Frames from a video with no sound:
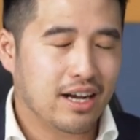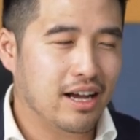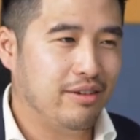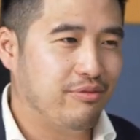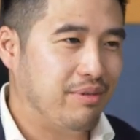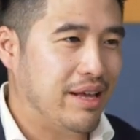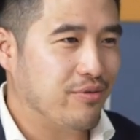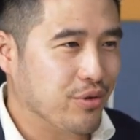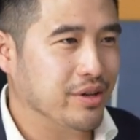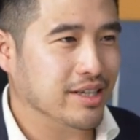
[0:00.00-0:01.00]
I've been
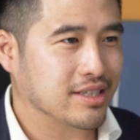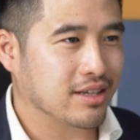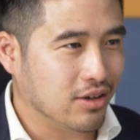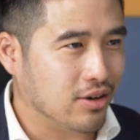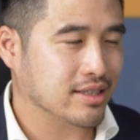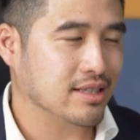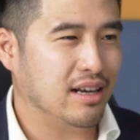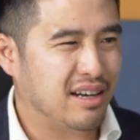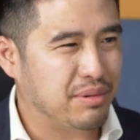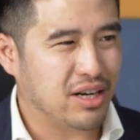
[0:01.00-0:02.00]
through this a lot,
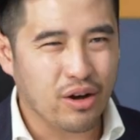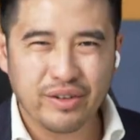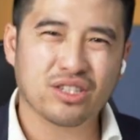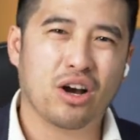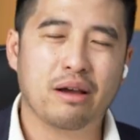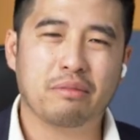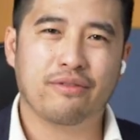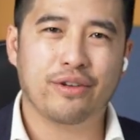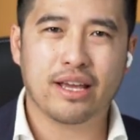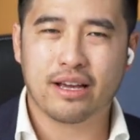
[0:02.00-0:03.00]
but over time, I
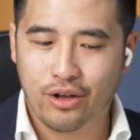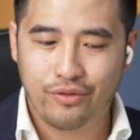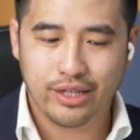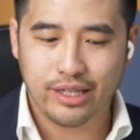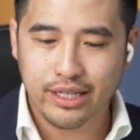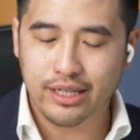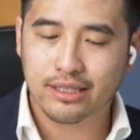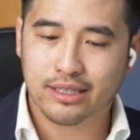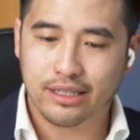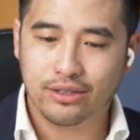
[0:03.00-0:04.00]
think over the
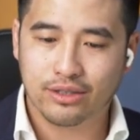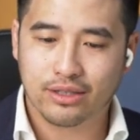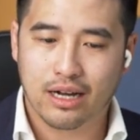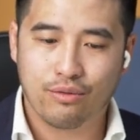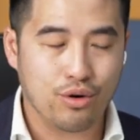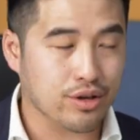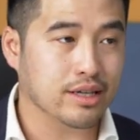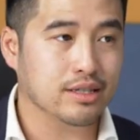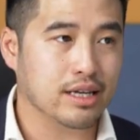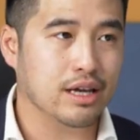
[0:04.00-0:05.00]
years that you start
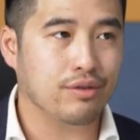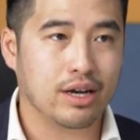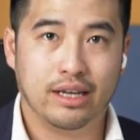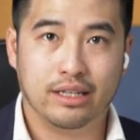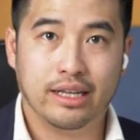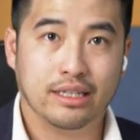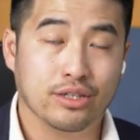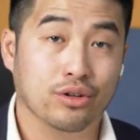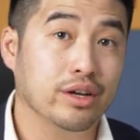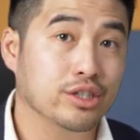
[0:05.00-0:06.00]
working together and getting
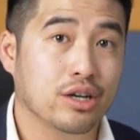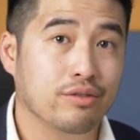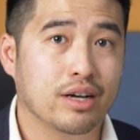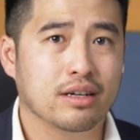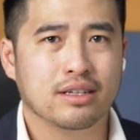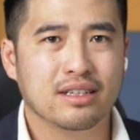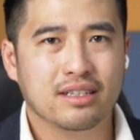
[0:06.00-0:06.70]
to know each other,